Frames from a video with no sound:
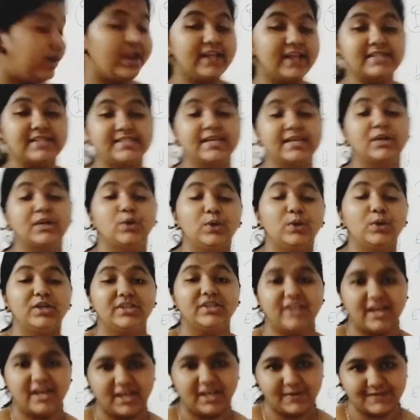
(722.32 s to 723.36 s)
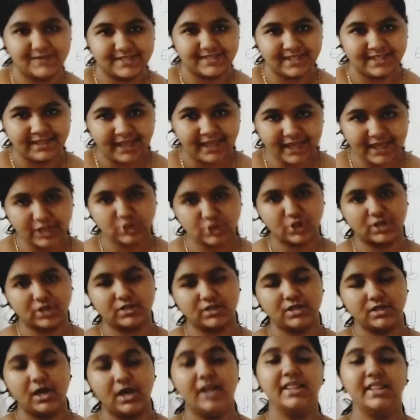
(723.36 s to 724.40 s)
it's a good reducing agent.
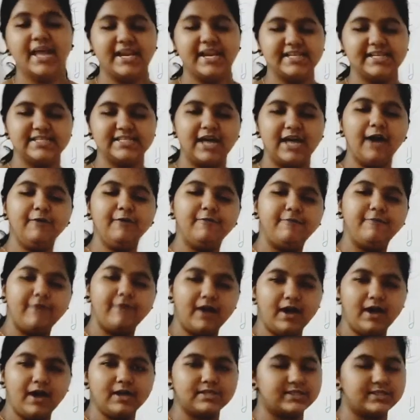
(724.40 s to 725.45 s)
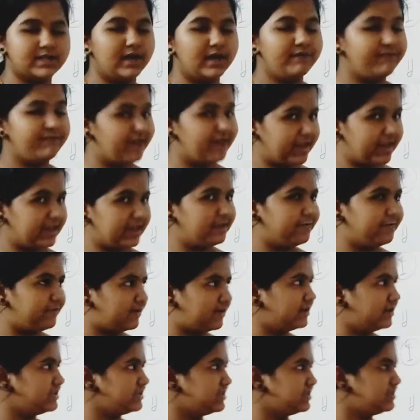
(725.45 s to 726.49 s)
That is our very
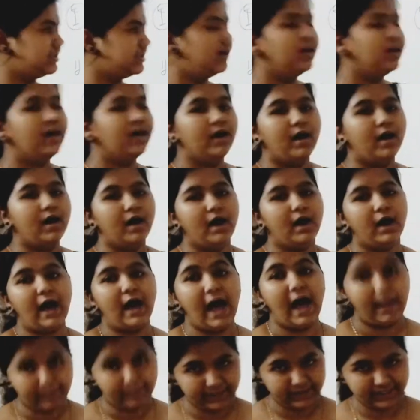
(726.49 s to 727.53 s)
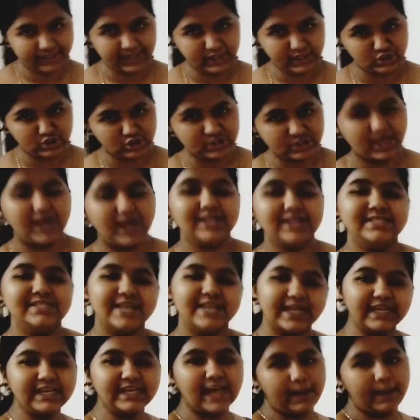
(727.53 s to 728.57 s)
first application. A
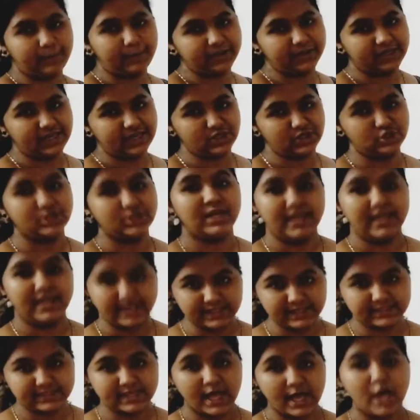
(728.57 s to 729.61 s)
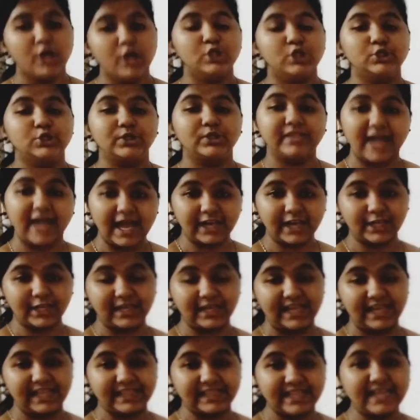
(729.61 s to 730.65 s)
second application is to
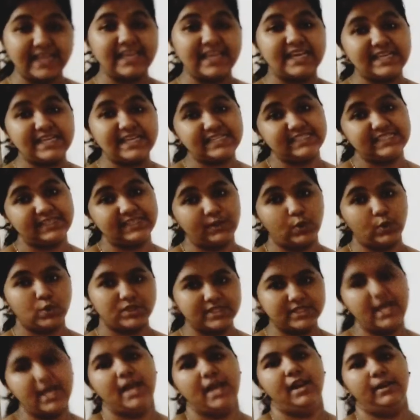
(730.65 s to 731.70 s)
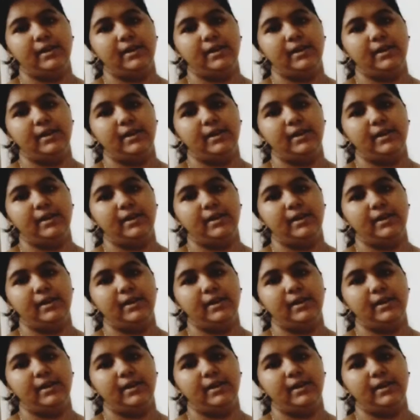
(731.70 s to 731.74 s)
calculate the E0 cell.